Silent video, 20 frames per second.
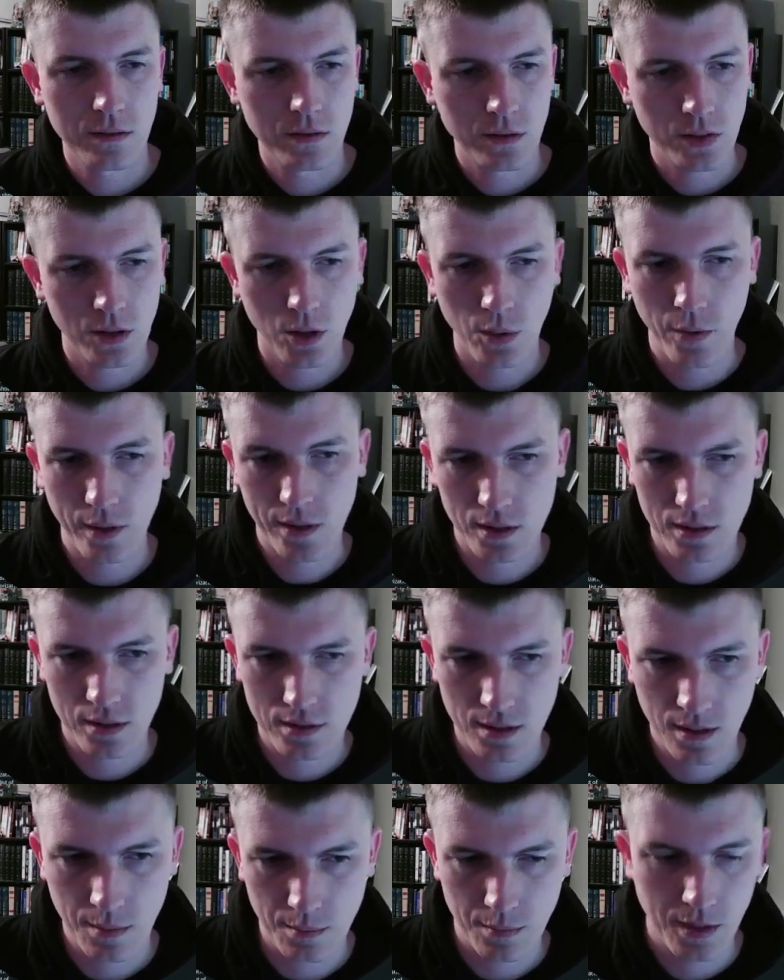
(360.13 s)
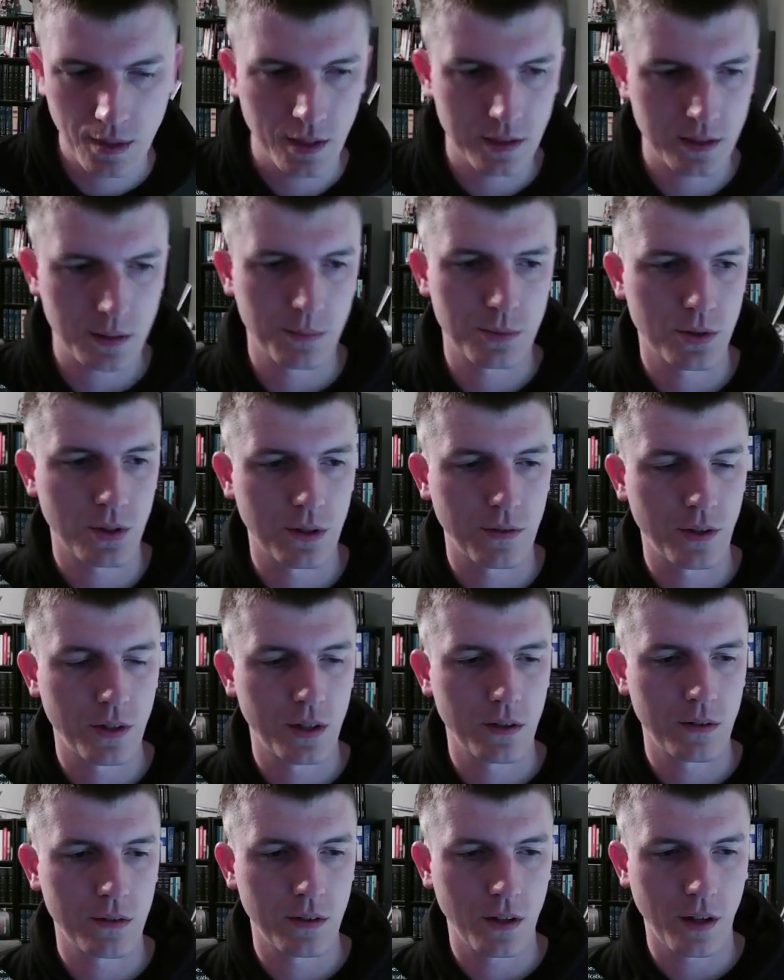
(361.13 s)
going to some custom server,
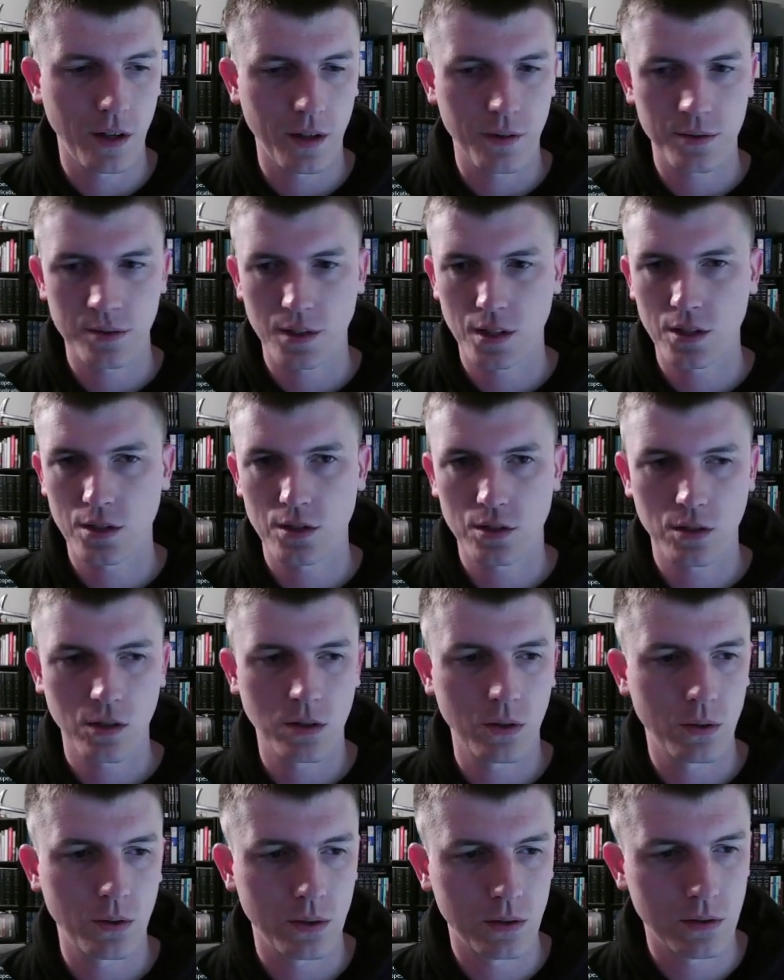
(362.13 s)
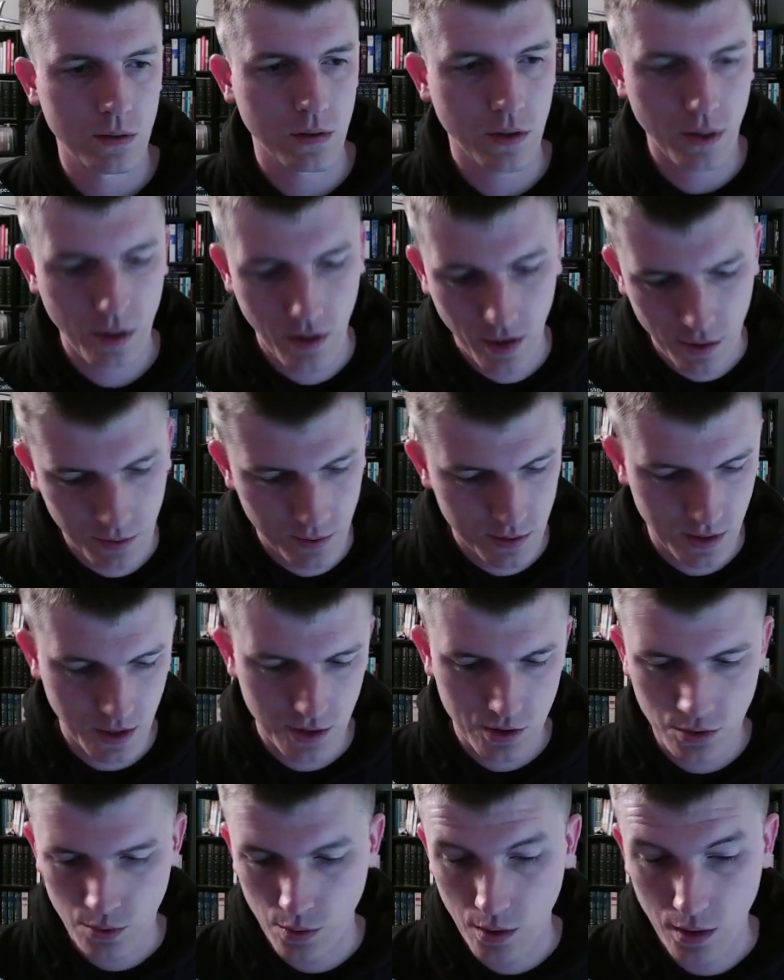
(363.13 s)
the authorization code or the
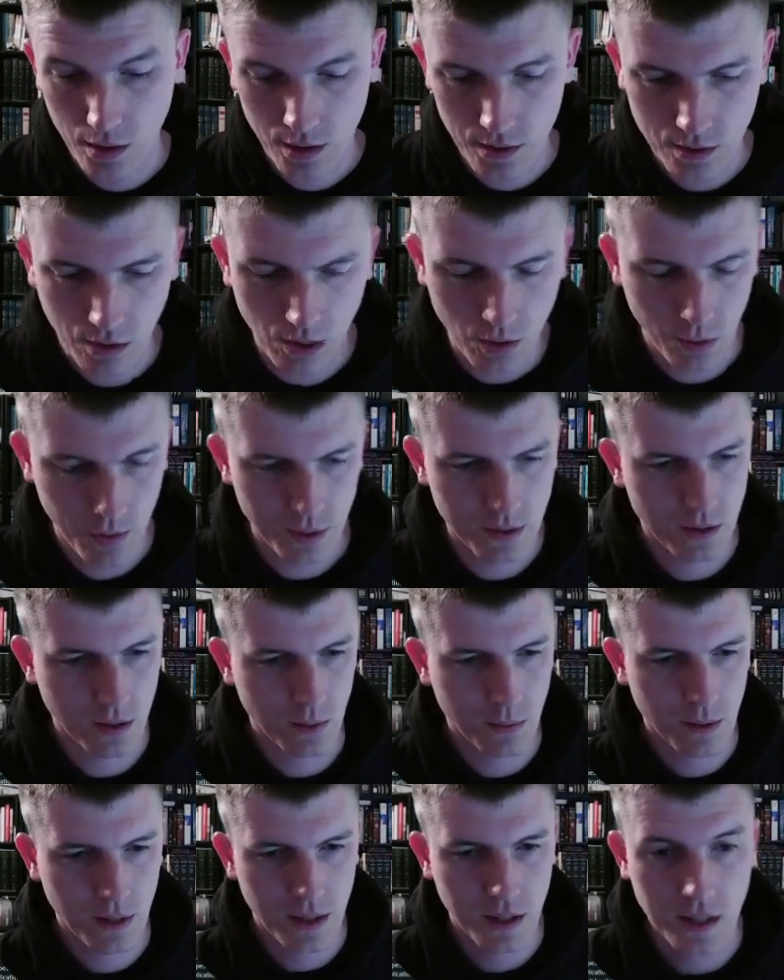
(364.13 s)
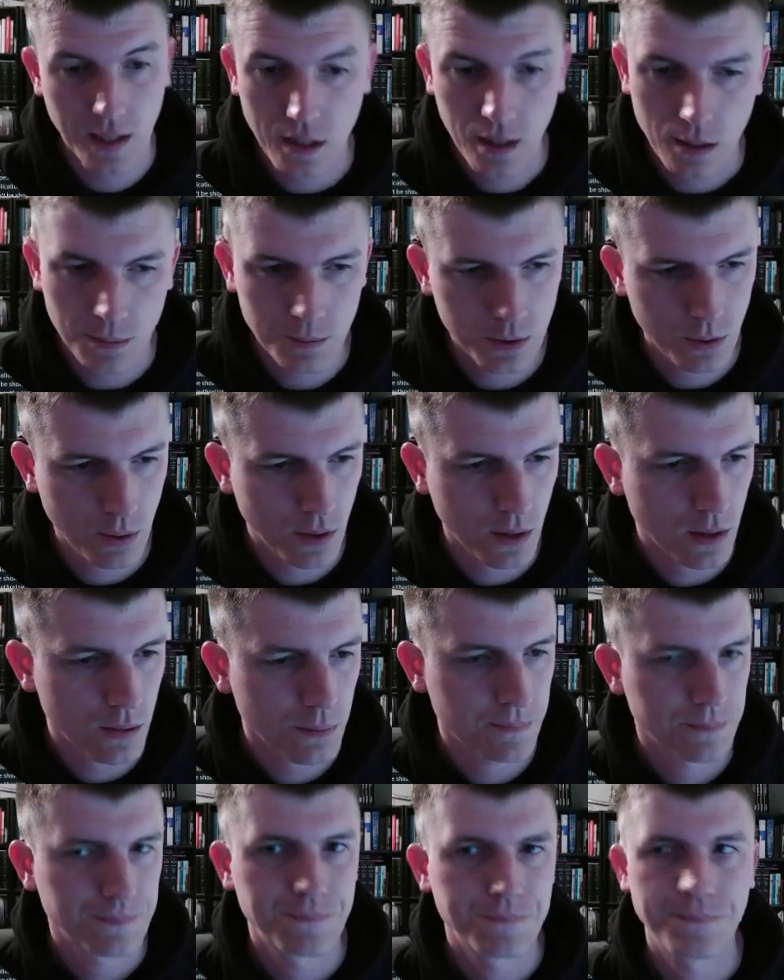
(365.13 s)
authorization URL is always going to be GitHub's URL,
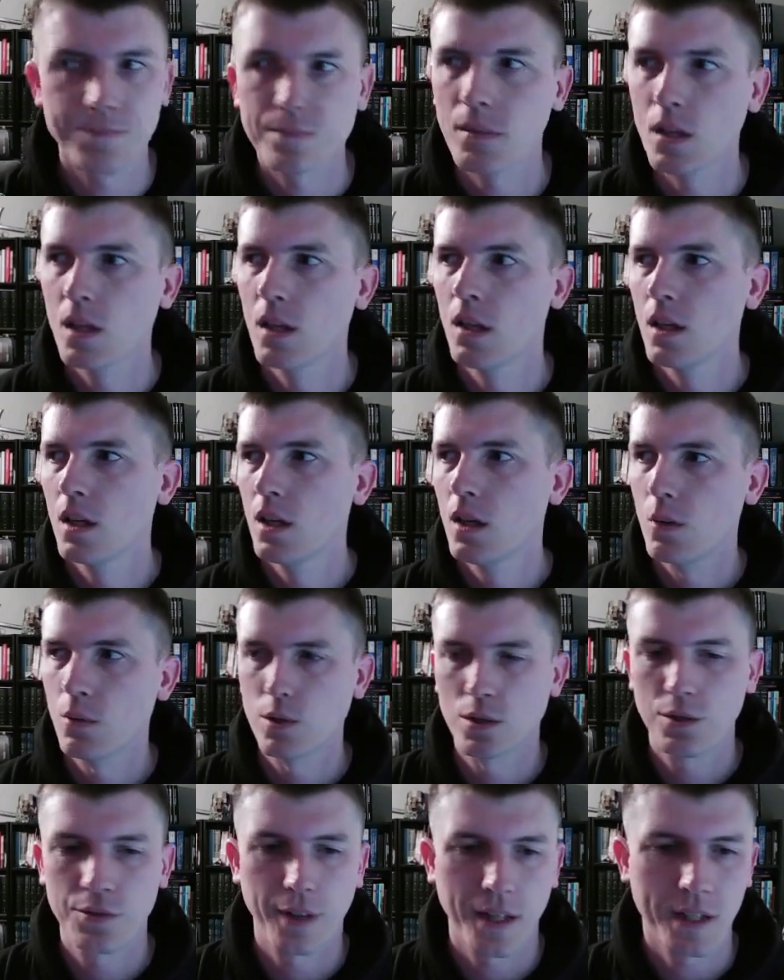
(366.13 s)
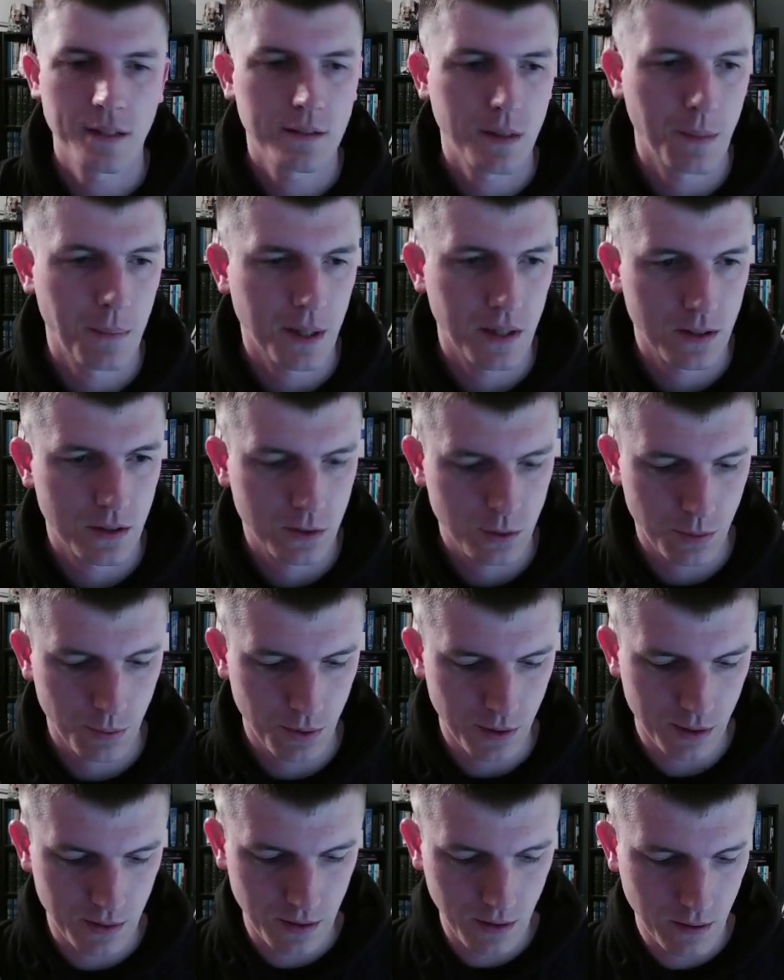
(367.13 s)
which is fine. That makes it super
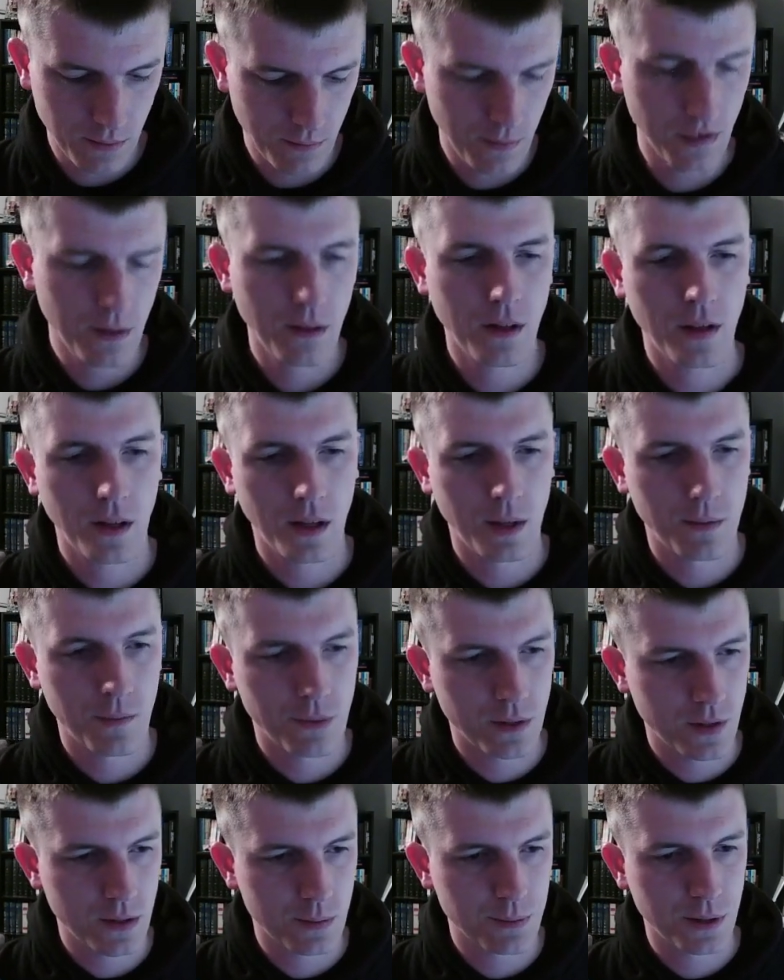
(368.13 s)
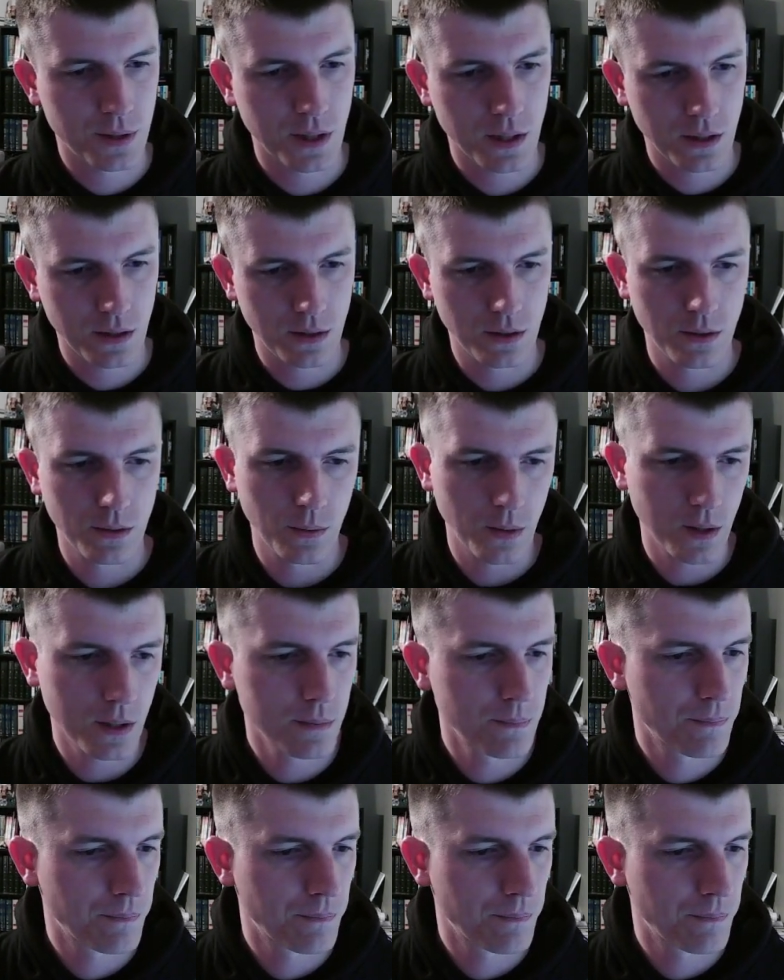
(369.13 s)
easy for this particular one.